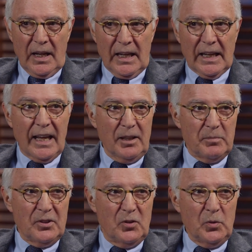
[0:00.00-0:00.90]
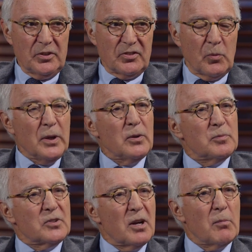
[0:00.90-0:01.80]
And I had been doing so. We
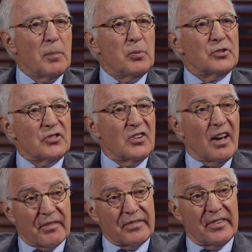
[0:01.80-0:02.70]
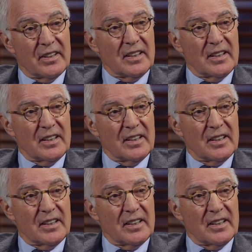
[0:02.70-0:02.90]
would come up with stuff